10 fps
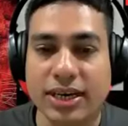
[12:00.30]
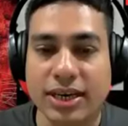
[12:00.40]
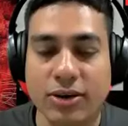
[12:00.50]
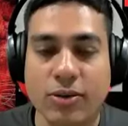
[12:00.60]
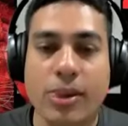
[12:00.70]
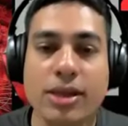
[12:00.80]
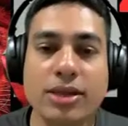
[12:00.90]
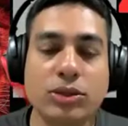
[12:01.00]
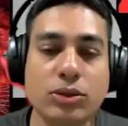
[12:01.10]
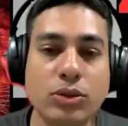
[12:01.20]
right now.
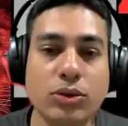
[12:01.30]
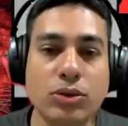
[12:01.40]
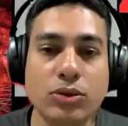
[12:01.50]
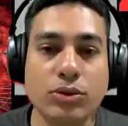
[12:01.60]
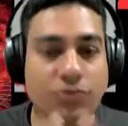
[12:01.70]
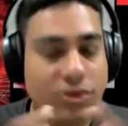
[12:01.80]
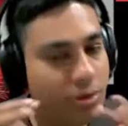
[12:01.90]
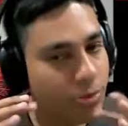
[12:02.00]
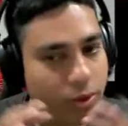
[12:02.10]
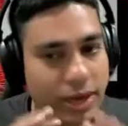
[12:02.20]
So we
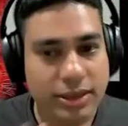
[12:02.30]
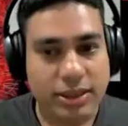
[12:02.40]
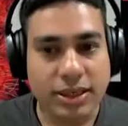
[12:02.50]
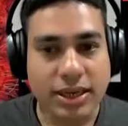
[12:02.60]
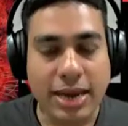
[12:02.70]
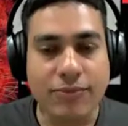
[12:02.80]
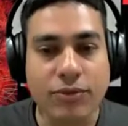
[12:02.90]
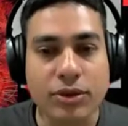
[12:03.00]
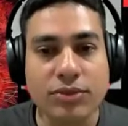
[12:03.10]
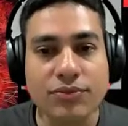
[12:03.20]
will provide the lab
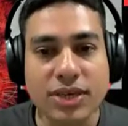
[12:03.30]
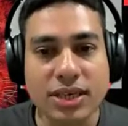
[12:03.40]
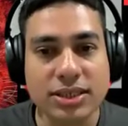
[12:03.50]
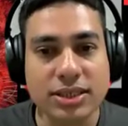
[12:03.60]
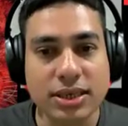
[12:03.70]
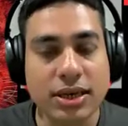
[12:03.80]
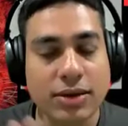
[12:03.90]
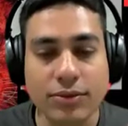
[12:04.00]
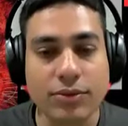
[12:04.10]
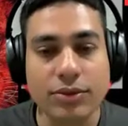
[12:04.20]
for the weeks,
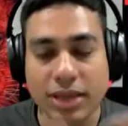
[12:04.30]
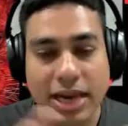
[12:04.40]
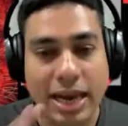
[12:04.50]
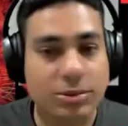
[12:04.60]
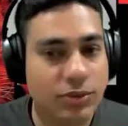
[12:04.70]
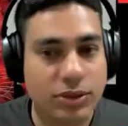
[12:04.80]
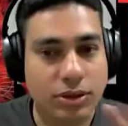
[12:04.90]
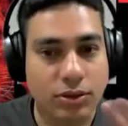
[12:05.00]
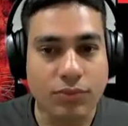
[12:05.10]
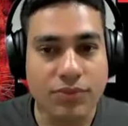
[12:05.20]
the labs for
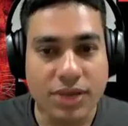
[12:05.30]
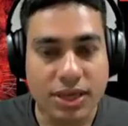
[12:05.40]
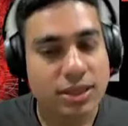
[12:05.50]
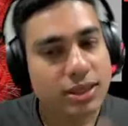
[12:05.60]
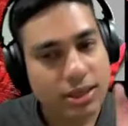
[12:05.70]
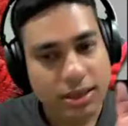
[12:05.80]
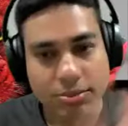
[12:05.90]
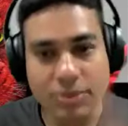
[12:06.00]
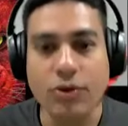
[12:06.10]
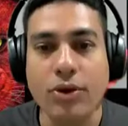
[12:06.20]
the whole week
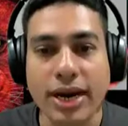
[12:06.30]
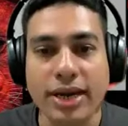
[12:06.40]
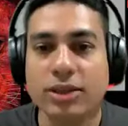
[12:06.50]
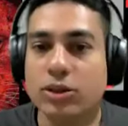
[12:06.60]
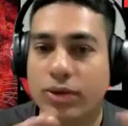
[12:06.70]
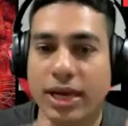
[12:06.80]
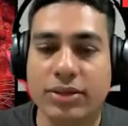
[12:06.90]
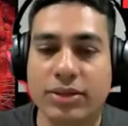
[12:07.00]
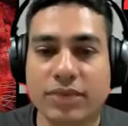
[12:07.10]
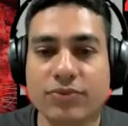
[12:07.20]
beforehand. You will
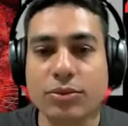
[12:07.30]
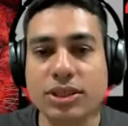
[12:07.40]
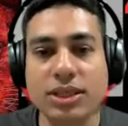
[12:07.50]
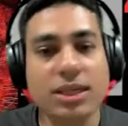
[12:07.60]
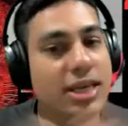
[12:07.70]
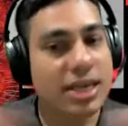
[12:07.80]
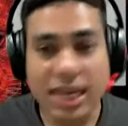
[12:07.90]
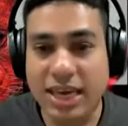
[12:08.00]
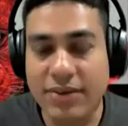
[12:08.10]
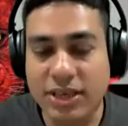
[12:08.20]
have that information.
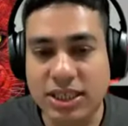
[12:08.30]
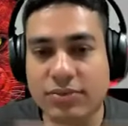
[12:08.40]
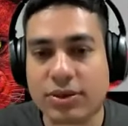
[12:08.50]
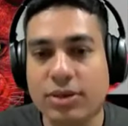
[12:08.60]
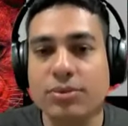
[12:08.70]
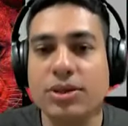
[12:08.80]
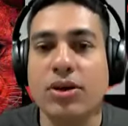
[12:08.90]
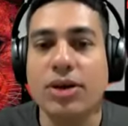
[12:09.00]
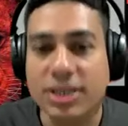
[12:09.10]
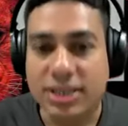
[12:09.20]
EVNG will be
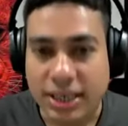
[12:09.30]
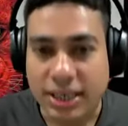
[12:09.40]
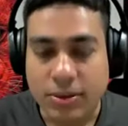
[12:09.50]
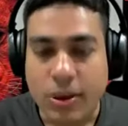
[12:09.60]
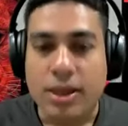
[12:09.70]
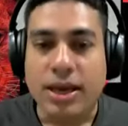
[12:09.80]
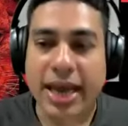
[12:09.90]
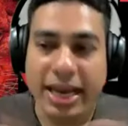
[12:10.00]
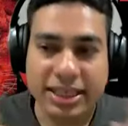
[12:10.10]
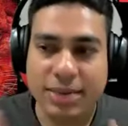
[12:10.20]
already set up,
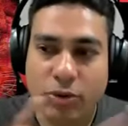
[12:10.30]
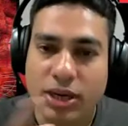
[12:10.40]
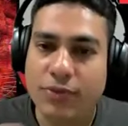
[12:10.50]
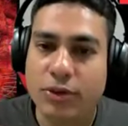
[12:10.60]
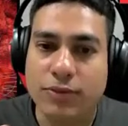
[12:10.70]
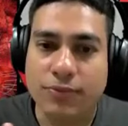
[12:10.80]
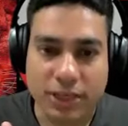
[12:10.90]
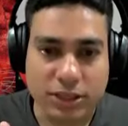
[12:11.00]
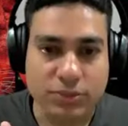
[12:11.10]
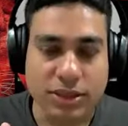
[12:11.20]
except only for the
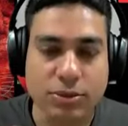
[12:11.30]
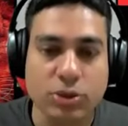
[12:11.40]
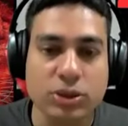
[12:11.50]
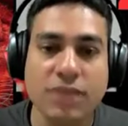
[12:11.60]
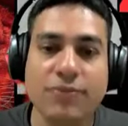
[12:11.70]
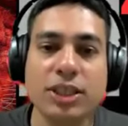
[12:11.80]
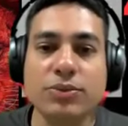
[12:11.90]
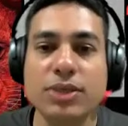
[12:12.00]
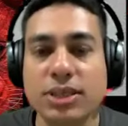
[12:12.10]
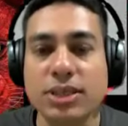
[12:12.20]
first week, because in the first
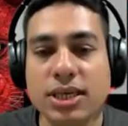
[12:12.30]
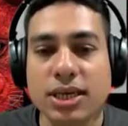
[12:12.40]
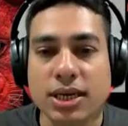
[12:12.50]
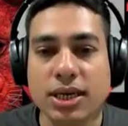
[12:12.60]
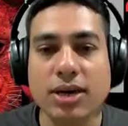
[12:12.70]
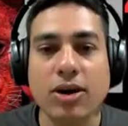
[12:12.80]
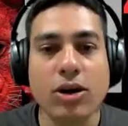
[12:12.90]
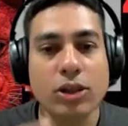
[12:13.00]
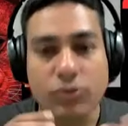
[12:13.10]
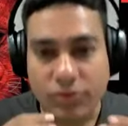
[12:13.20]
week,
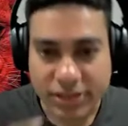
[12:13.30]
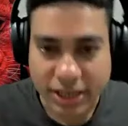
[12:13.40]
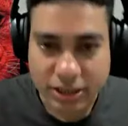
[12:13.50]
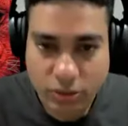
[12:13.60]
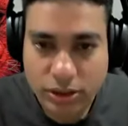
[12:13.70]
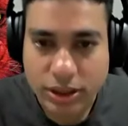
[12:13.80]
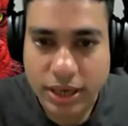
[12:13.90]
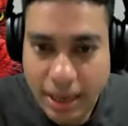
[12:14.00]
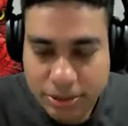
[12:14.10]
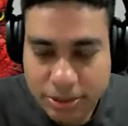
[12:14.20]
although we will send you all the
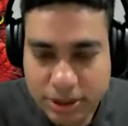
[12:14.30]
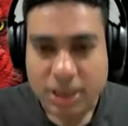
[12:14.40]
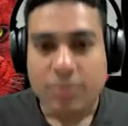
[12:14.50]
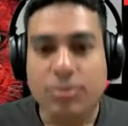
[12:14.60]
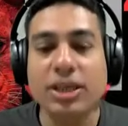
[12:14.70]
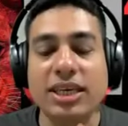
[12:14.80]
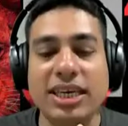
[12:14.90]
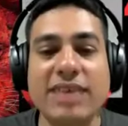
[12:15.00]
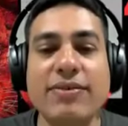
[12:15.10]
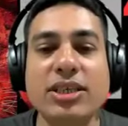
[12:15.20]
labs, but
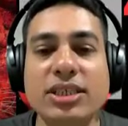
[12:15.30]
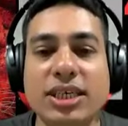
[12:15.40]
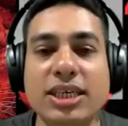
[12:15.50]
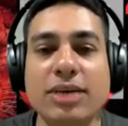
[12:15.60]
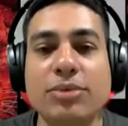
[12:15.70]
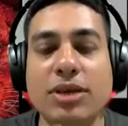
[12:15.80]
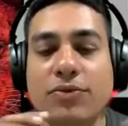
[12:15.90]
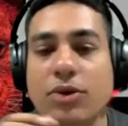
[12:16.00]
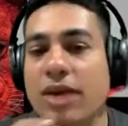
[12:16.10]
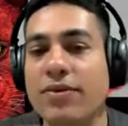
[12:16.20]
EVNG setup,
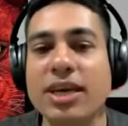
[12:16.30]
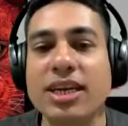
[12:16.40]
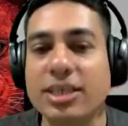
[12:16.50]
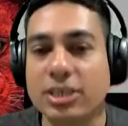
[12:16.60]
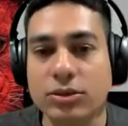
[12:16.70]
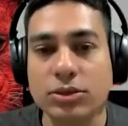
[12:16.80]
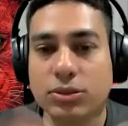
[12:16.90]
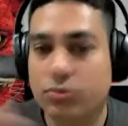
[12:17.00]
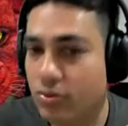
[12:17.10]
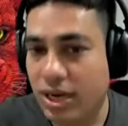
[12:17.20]
if you are having any
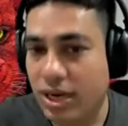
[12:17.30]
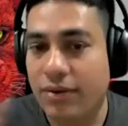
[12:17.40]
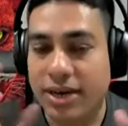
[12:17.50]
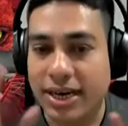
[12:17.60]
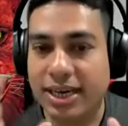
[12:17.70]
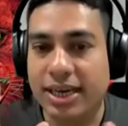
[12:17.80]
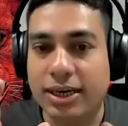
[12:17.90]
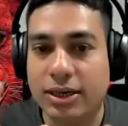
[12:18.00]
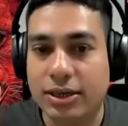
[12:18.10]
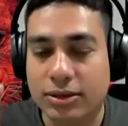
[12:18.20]
issues, we will have a
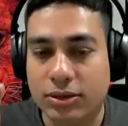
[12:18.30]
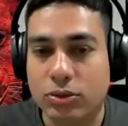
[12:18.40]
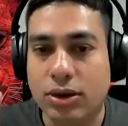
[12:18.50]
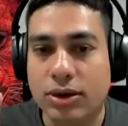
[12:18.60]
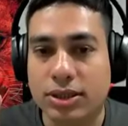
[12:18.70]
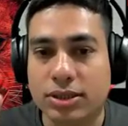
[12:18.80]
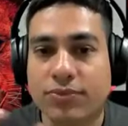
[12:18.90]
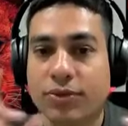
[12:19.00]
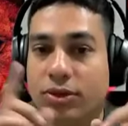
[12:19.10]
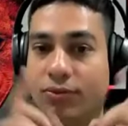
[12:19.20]
dedicated 2 hours
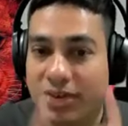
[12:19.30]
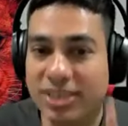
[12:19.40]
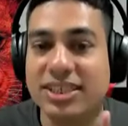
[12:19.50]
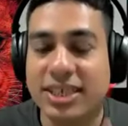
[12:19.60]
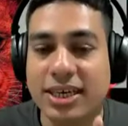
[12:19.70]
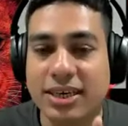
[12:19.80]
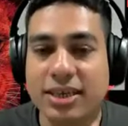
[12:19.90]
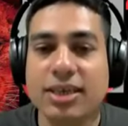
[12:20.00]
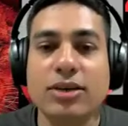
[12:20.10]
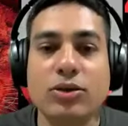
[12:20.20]
for the first day
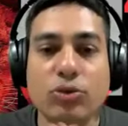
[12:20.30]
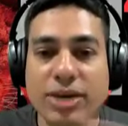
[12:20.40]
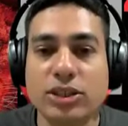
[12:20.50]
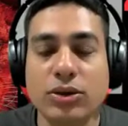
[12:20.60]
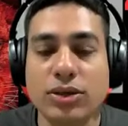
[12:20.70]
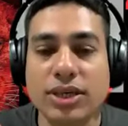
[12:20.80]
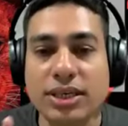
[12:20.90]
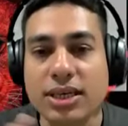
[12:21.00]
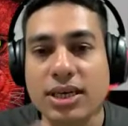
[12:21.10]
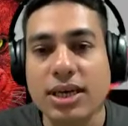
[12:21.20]
to make sure that